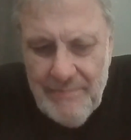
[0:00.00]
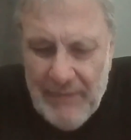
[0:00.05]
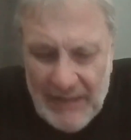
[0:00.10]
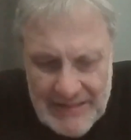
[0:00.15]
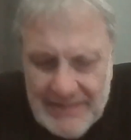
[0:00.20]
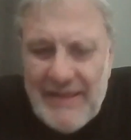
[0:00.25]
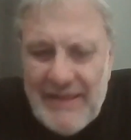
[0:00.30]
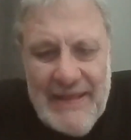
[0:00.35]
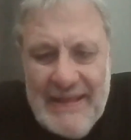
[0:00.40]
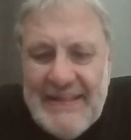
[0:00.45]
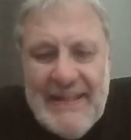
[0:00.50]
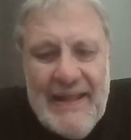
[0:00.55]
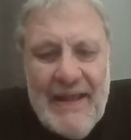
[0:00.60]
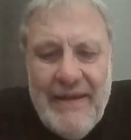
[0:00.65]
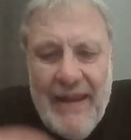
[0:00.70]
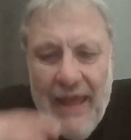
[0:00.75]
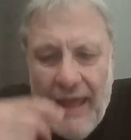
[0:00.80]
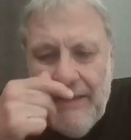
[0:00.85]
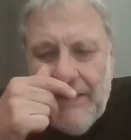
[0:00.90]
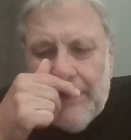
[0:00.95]
But it's
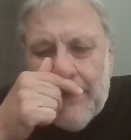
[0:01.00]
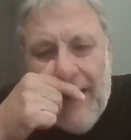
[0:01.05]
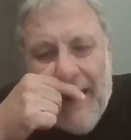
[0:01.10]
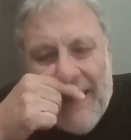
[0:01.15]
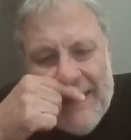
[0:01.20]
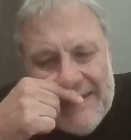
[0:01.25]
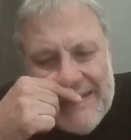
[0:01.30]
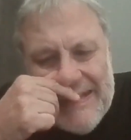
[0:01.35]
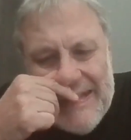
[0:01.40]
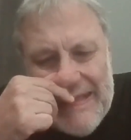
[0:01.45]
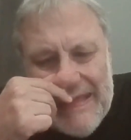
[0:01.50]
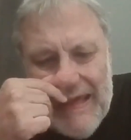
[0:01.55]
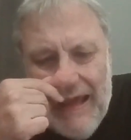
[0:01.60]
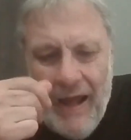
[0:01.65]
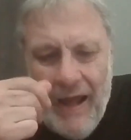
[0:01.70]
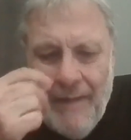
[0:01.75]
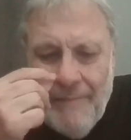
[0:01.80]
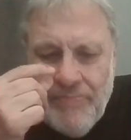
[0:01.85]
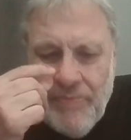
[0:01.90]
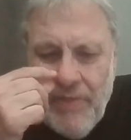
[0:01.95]
a nice
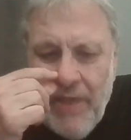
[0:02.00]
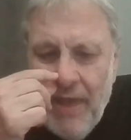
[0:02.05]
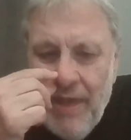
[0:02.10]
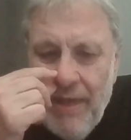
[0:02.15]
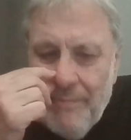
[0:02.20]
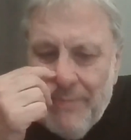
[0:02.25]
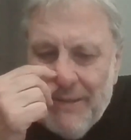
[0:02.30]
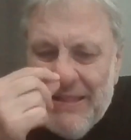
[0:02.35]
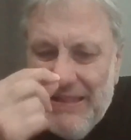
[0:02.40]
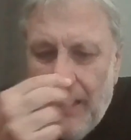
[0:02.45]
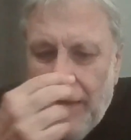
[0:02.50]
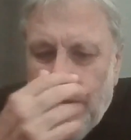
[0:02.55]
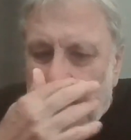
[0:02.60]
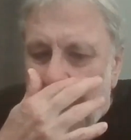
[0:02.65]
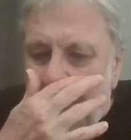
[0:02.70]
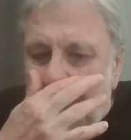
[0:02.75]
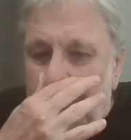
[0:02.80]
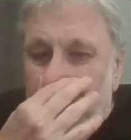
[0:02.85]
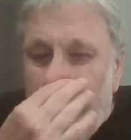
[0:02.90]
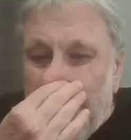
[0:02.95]
idea, but
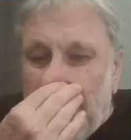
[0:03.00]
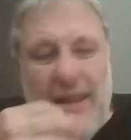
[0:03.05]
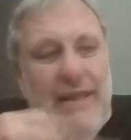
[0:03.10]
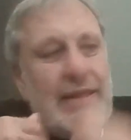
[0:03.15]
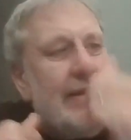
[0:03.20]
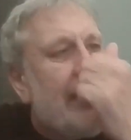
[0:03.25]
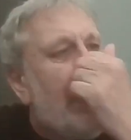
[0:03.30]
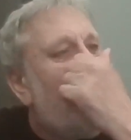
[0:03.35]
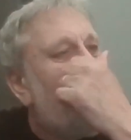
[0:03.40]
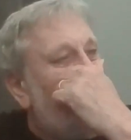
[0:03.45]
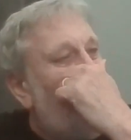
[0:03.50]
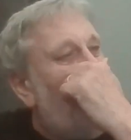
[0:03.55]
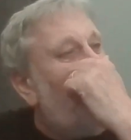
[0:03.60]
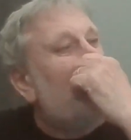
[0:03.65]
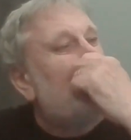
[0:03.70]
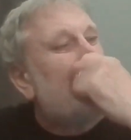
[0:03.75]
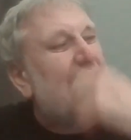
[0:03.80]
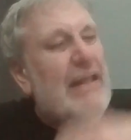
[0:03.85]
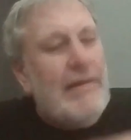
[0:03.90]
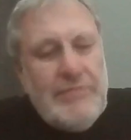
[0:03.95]
then at least I
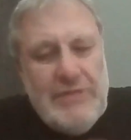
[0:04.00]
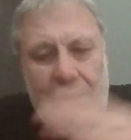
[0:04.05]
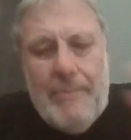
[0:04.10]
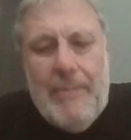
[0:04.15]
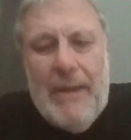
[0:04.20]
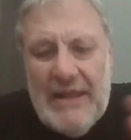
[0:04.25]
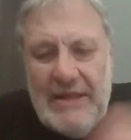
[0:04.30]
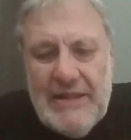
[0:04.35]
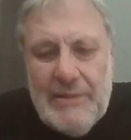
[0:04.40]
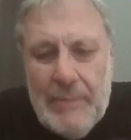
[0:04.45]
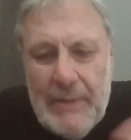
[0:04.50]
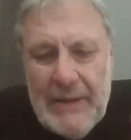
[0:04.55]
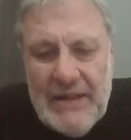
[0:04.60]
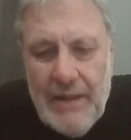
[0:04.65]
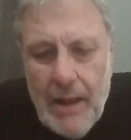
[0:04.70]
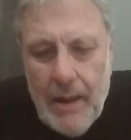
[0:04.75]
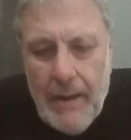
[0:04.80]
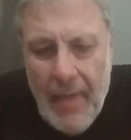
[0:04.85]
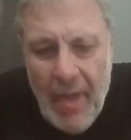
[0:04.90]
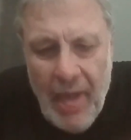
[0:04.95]
followed some debates
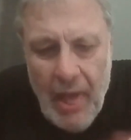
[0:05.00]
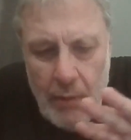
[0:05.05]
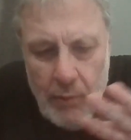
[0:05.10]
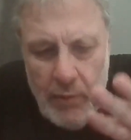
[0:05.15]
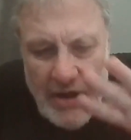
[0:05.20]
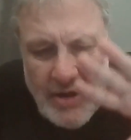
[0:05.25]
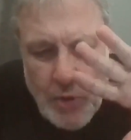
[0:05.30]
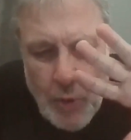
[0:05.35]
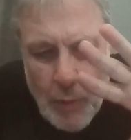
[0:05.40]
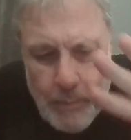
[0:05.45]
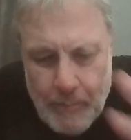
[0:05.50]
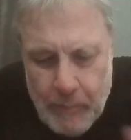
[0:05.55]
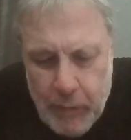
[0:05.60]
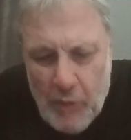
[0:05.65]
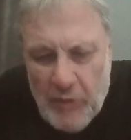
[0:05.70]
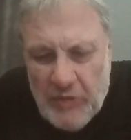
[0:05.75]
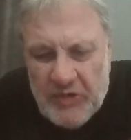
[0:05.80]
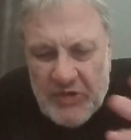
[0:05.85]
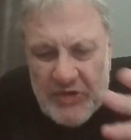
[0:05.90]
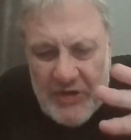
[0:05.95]
with her when you
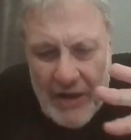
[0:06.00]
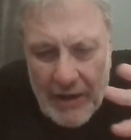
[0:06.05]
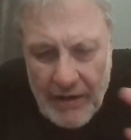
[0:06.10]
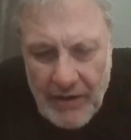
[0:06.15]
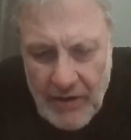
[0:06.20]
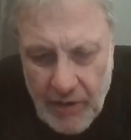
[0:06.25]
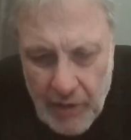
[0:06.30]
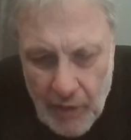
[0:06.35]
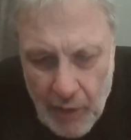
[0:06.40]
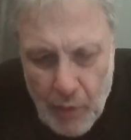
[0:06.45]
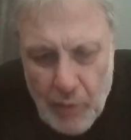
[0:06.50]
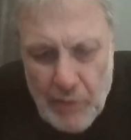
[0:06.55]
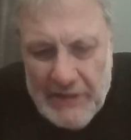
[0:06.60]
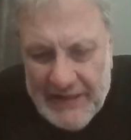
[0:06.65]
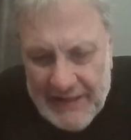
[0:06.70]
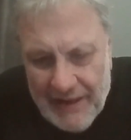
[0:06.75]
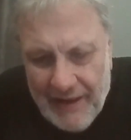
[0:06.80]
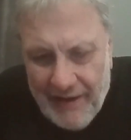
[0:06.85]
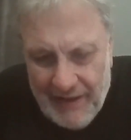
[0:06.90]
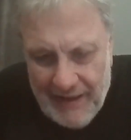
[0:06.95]
push her
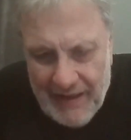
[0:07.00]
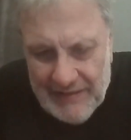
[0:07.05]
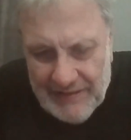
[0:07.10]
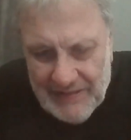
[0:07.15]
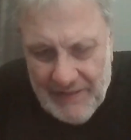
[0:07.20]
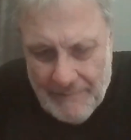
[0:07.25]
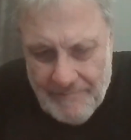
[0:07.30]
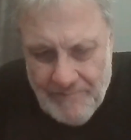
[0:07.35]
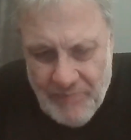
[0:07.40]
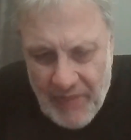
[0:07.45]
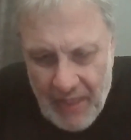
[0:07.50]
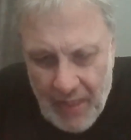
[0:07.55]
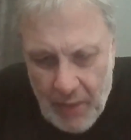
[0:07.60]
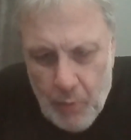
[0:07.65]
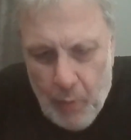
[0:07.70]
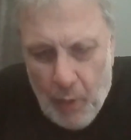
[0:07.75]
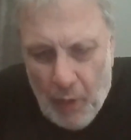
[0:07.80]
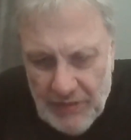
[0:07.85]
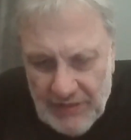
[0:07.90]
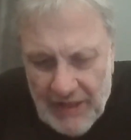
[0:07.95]
closer at
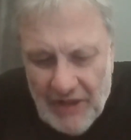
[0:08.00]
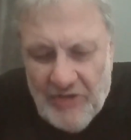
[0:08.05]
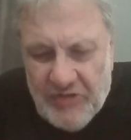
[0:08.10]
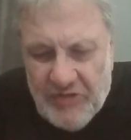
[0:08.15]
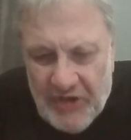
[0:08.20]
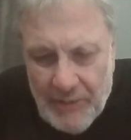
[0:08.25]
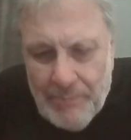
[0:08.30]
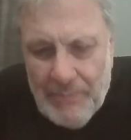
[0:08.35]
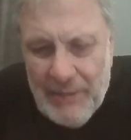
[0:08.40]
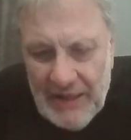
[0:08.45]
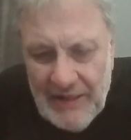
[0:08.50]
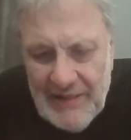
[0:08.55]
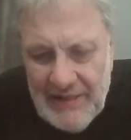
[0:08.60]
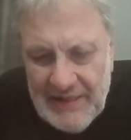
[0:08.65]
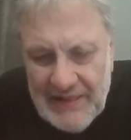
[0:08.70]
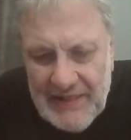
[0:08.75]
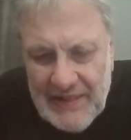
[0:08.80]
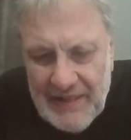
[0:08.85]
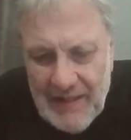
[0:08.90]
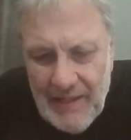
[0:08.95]
what she
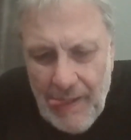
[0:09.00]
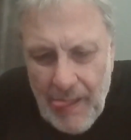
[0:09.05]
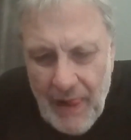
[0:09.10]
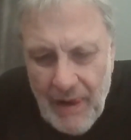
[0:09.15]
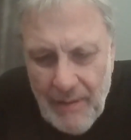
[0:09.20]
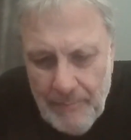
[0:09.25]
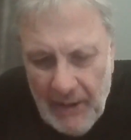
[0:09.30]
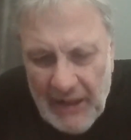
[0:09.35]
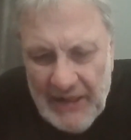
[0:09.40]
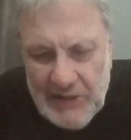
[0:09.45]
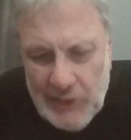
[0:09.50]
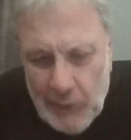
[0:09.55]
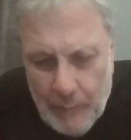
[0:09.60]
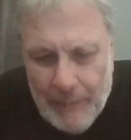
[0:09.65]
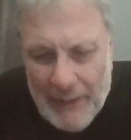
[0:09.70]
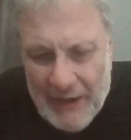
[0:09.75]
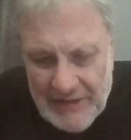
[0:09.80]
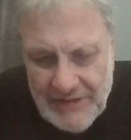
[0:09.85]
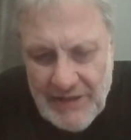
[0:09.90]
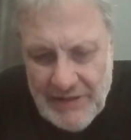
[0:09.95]
means by
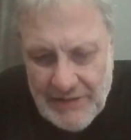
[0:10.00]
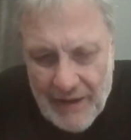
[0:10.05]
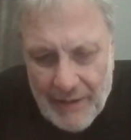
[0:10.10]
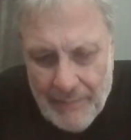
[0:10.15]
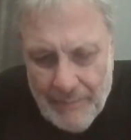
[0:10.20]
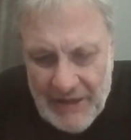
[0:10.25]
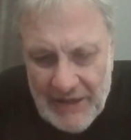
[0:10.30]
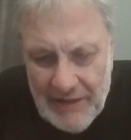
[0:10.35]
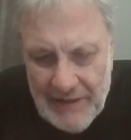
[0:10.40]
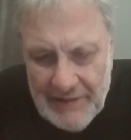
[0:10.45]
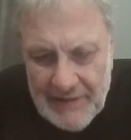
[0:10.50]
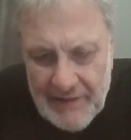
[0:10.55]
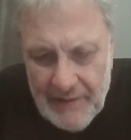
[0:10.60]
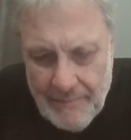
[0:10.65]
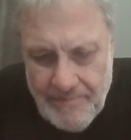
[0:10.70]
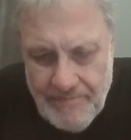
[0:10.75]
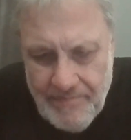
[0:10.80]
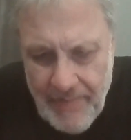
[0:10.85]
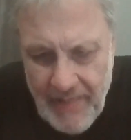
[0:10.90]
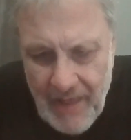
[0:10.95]
super
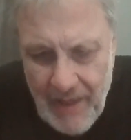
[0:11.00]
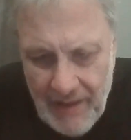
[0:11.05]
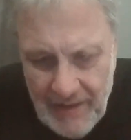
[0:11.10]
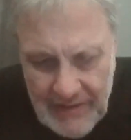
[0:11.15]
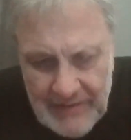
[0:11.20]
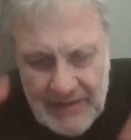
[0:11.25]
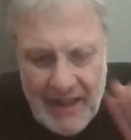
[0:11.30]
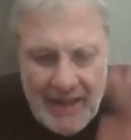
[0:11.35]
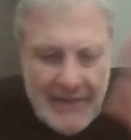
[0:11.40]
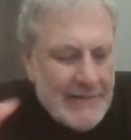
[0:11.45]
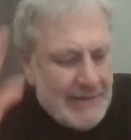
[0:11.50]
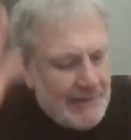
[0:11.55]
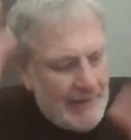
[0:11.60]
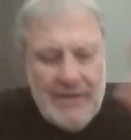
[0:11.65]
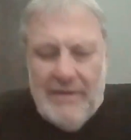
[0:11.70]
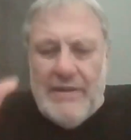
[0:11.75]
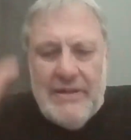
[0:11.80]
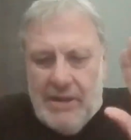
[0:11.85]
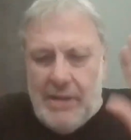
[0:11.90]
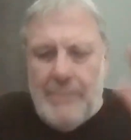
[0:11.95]
determinism, it gets
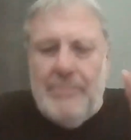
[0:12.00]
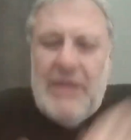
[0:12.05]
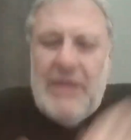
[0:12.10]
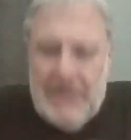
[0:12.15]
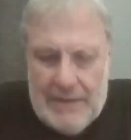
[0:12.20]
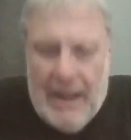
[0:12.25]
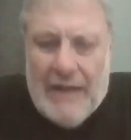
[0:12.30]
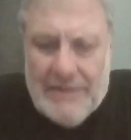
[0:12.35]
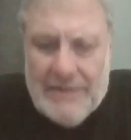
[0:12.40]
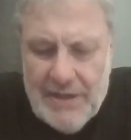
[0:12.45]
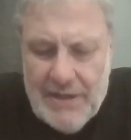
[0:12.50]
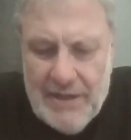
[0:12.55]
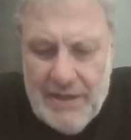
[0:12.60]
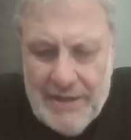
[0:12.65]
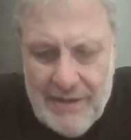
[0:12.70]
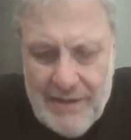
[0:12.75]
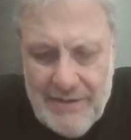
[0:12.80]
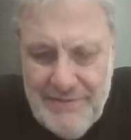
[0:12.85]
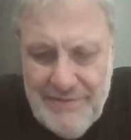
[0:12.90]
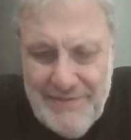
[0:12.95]
a little bit
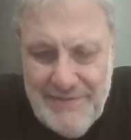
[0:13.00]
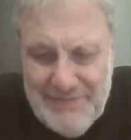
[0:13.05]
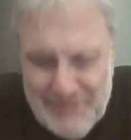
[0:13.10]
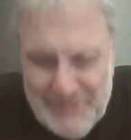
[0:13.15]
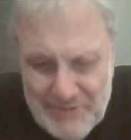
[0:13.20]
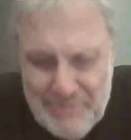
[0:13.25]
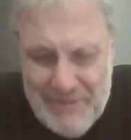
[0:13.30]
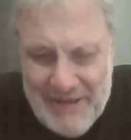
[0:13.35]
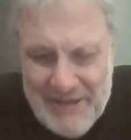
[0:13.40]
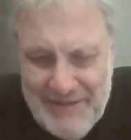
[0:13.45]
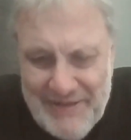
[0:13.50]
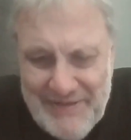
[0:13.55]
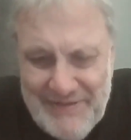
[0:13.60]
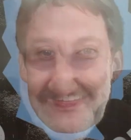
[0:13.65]
unclear to me.